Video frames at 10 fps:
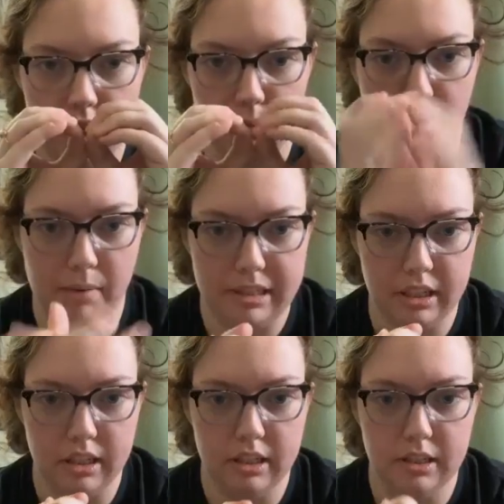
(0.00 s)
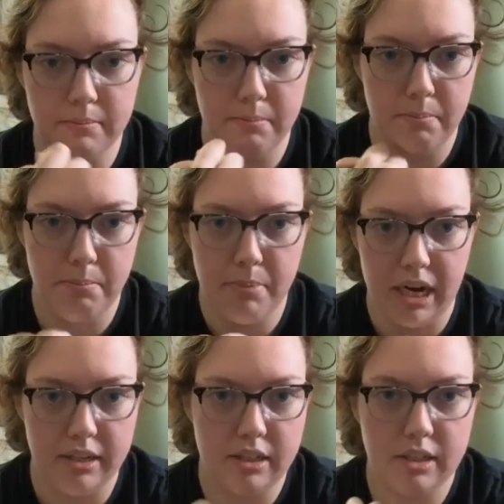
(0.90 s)
zero promises,
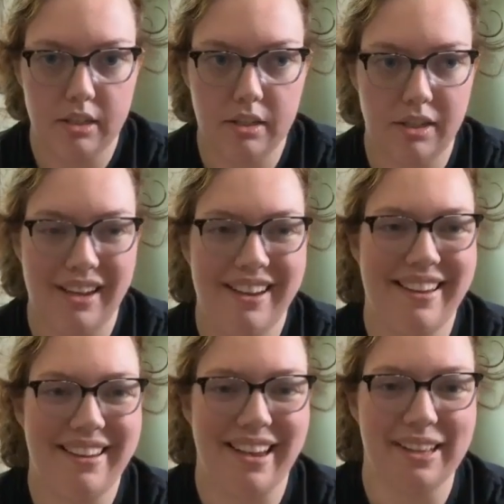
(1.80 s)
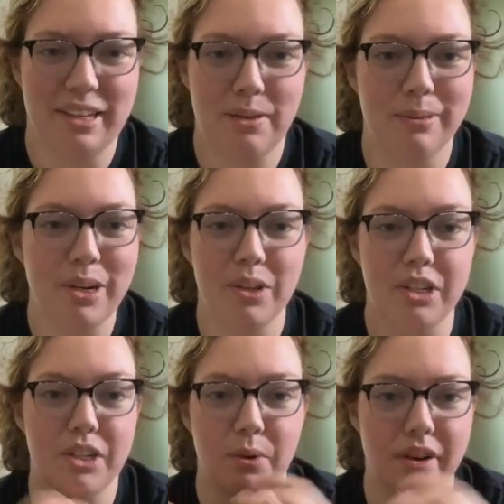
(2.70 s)
but Kayla, you
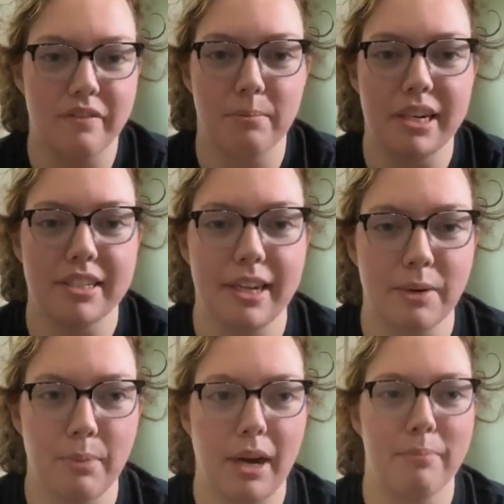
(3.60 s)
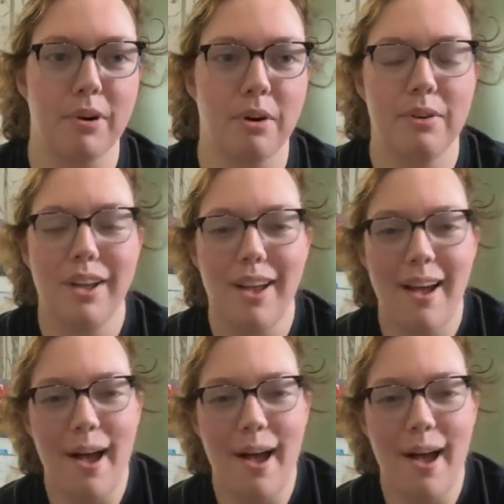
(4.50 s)
literally showed up for me to say goodbye, bro.